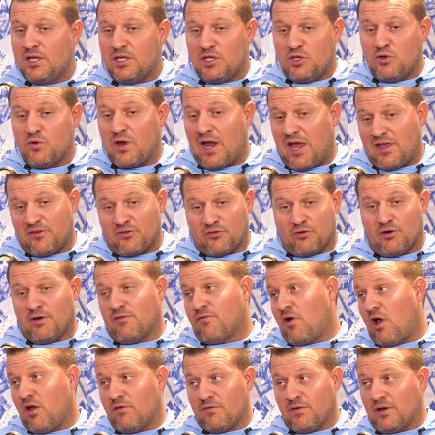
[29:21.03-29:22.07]
You guys are
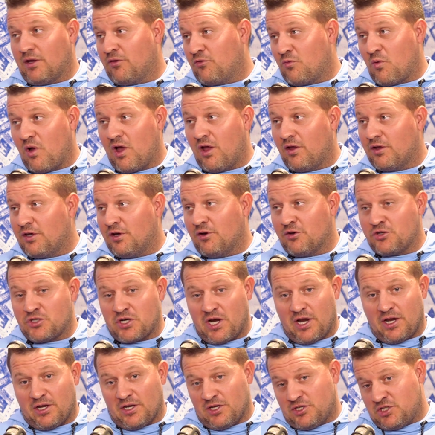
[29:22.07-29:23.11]
evolving as well. You're
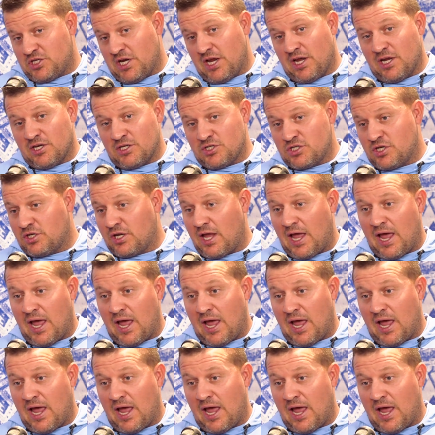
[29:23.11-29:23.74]
trying to change